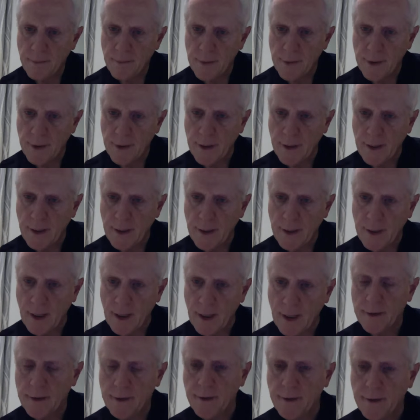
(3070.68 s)
Yeah,
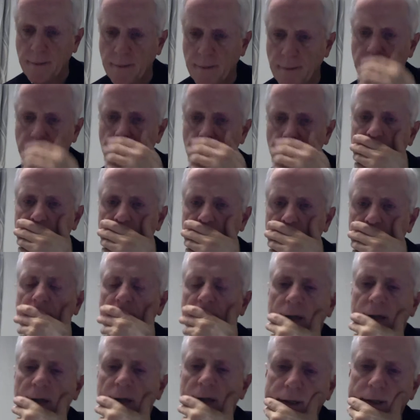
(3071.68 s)
let's see. Let's
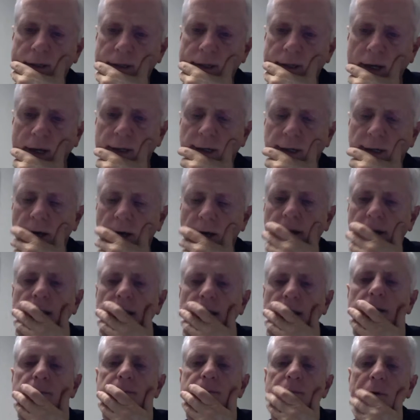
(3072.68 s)
go light text. Yeah, I
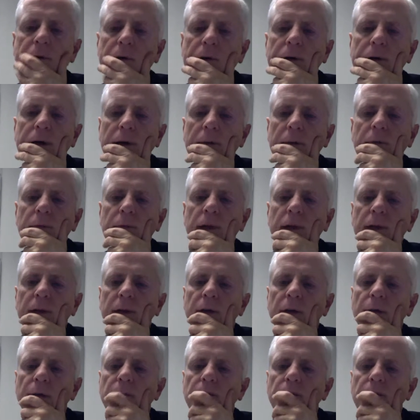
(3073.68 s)
got it. Okay, thank you.